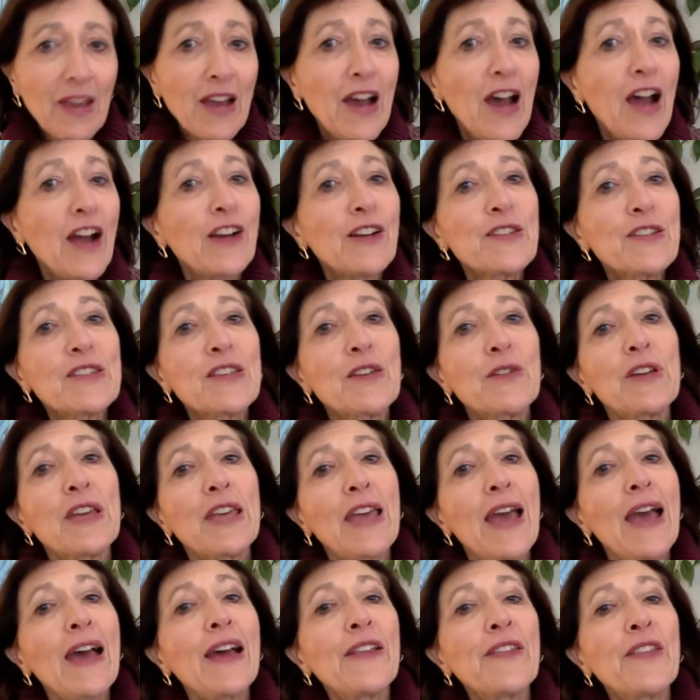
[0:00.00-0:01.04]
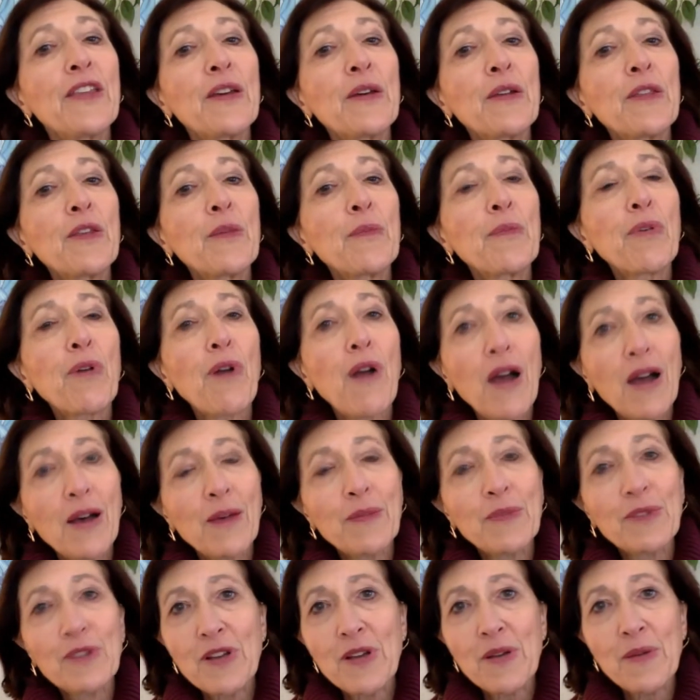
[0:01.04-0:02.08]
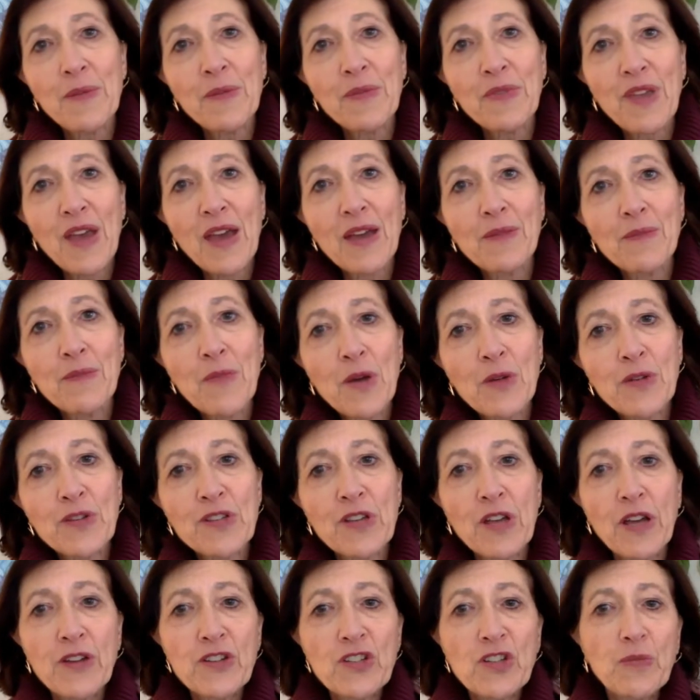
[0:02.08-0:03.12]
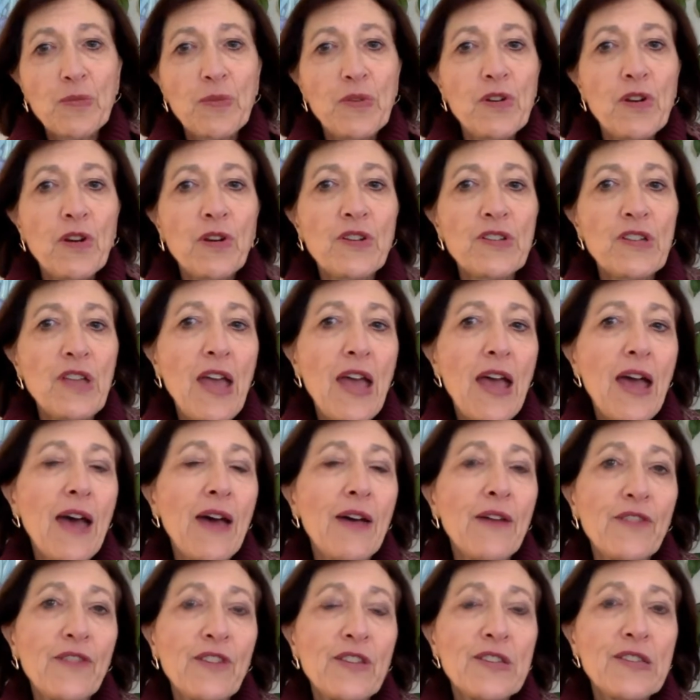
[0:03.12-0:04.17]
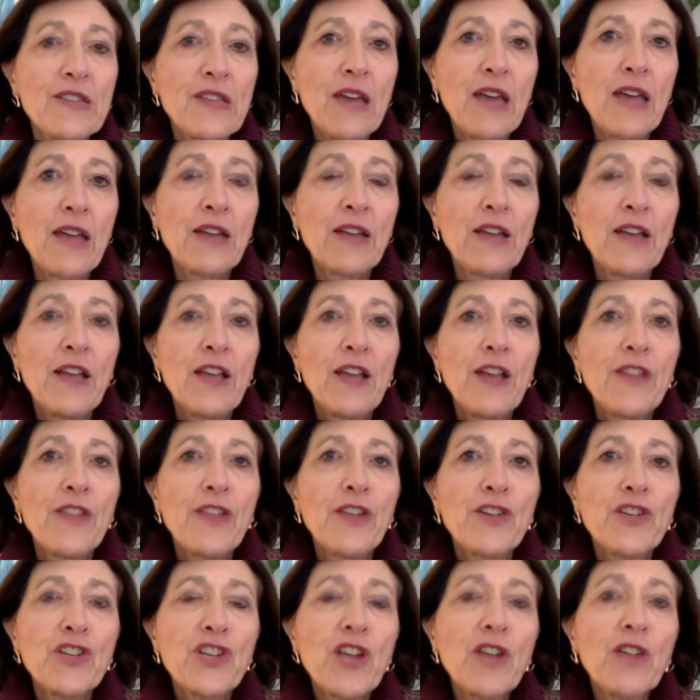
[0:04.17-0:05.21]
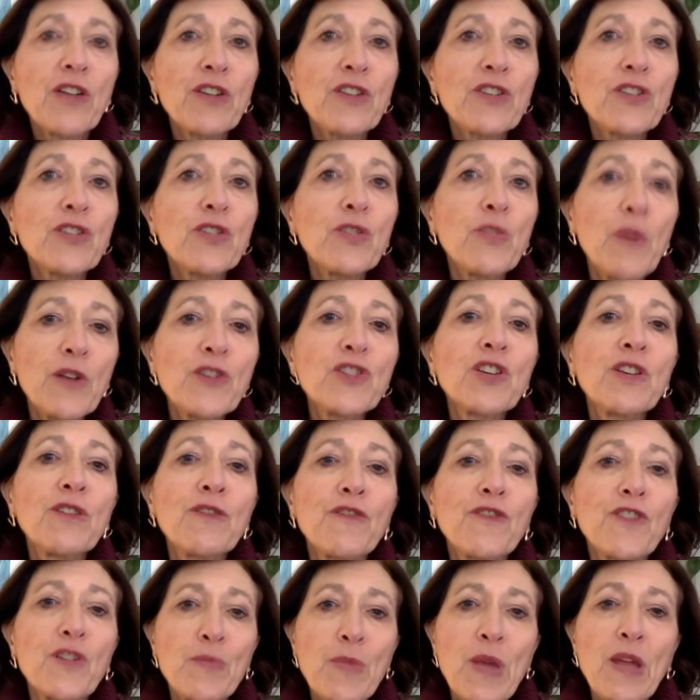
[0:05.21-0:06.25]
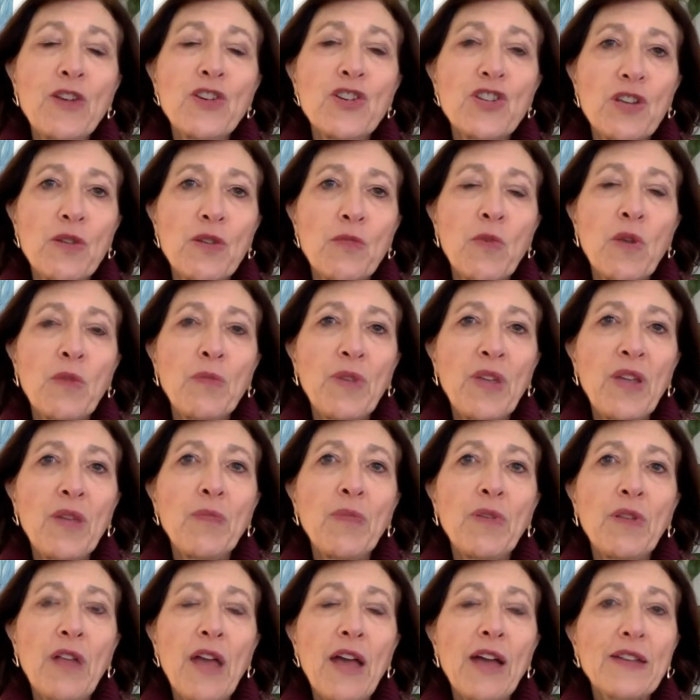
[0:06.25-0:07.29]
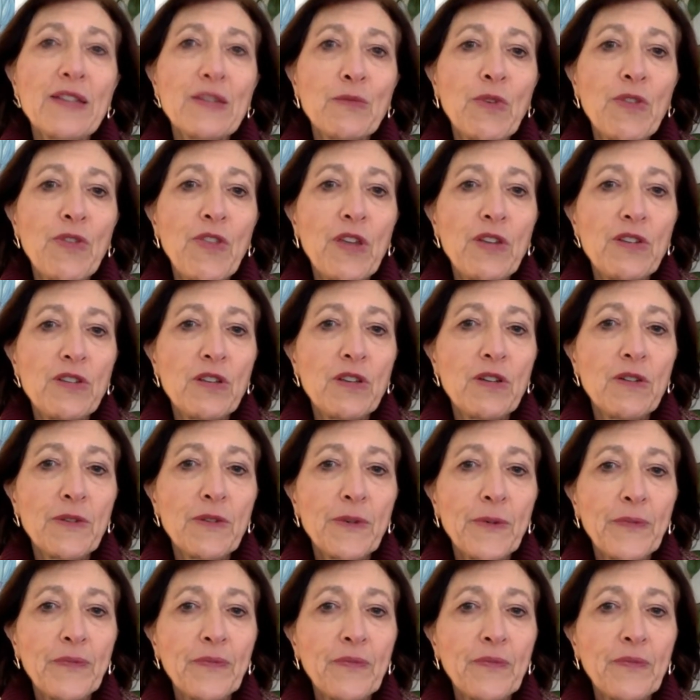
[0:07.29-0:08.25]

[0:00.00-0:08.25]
All right, so again, the, the problem that most entrepreneurs have is that they're sharing too much information when people ask what they do.